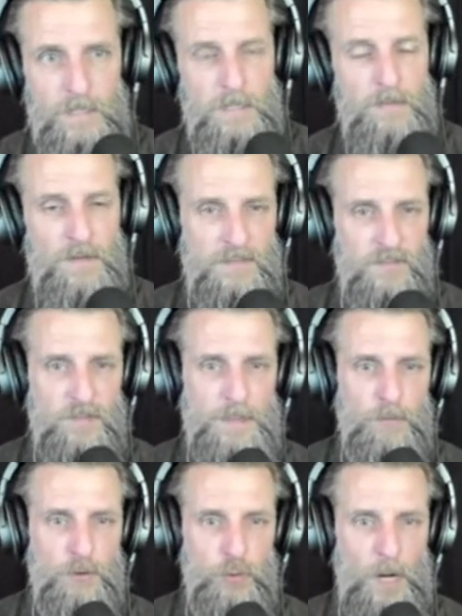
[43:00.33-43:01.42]
That's
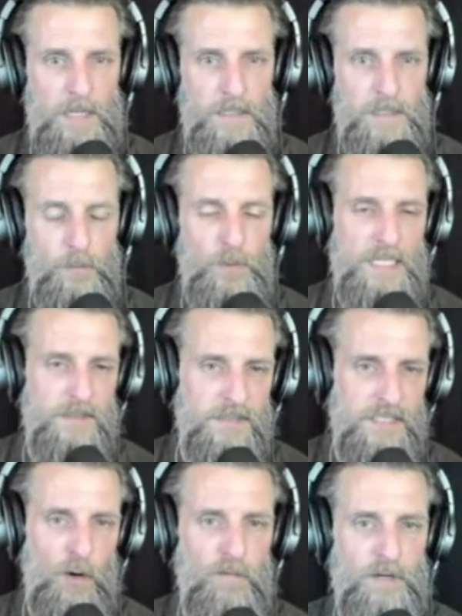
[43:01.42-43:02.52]
spirituality. We can
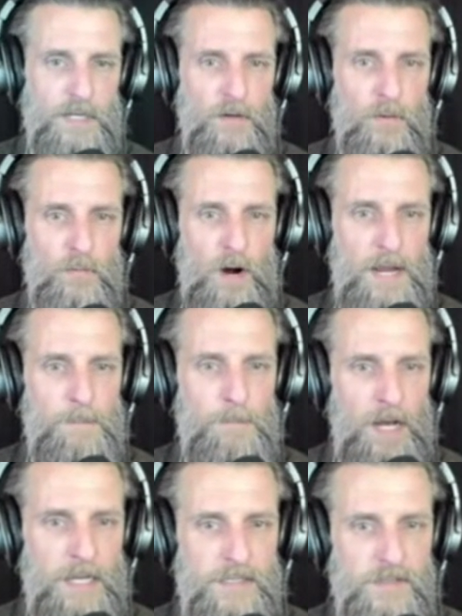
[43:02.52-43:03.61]
see over here on the right
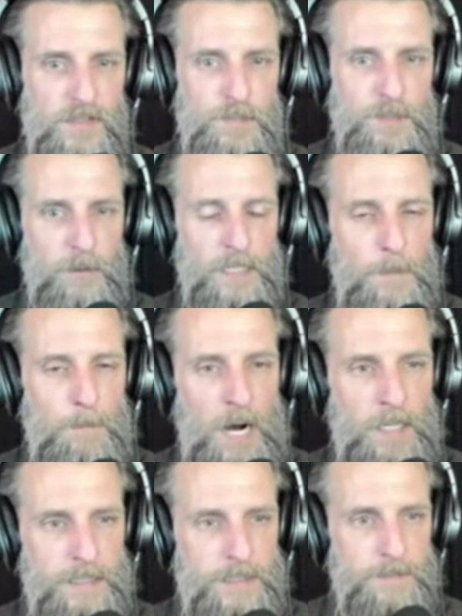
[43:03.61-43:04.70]
mind, spirit,
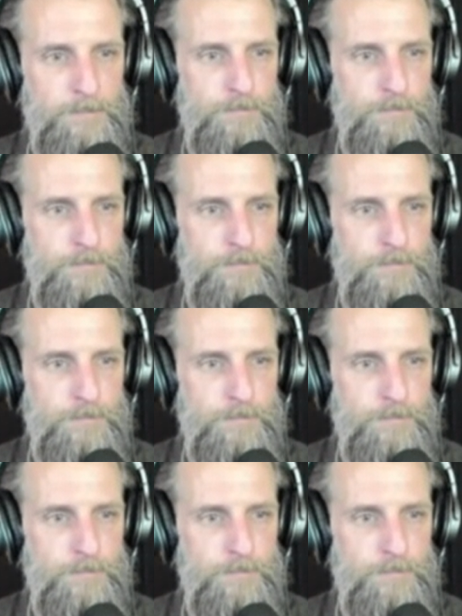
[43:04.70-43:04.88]
body.